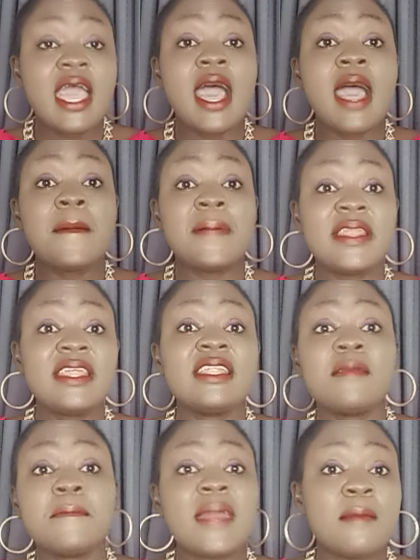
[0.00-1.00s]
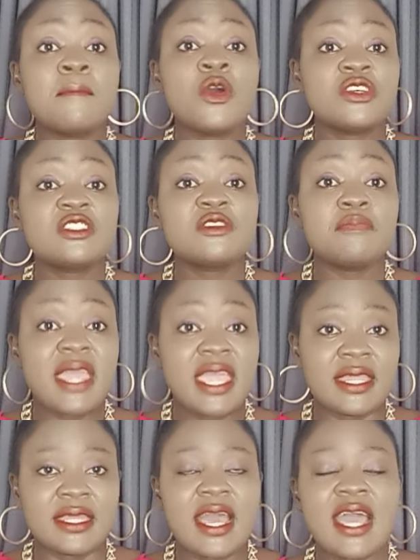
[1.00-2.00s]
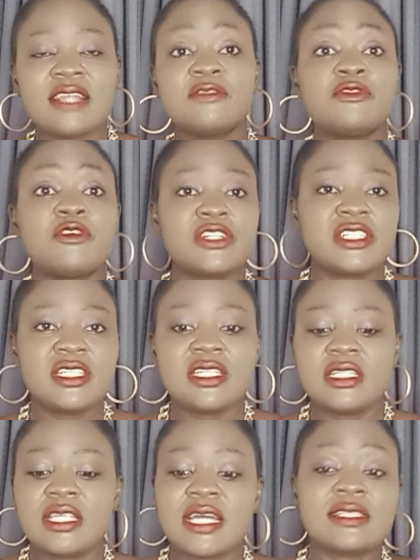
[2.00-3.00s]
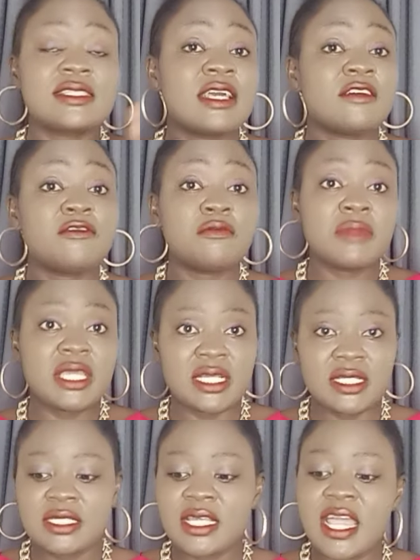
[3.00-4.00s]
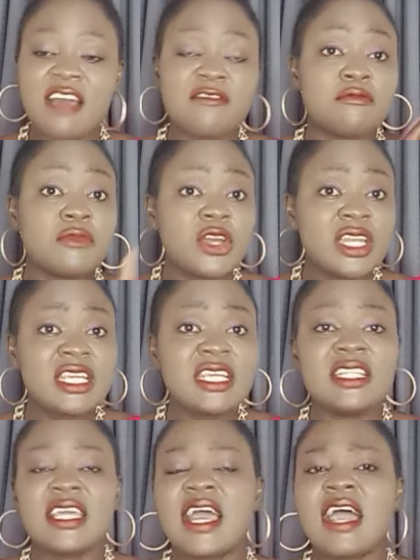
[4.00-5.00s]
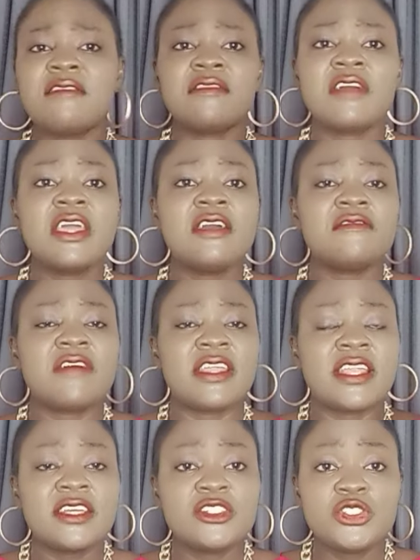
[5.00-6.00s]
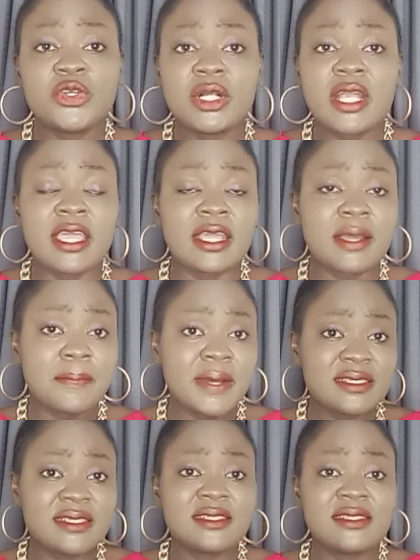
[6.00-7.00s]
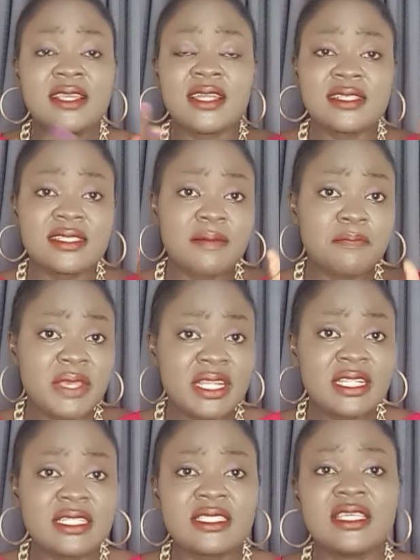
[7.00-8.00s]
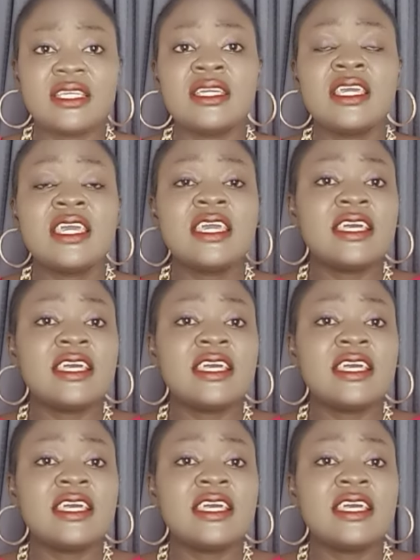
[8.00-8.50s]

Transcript: Apparently, most men at 40, they are self-made. They have money, they have financial capacity and stability.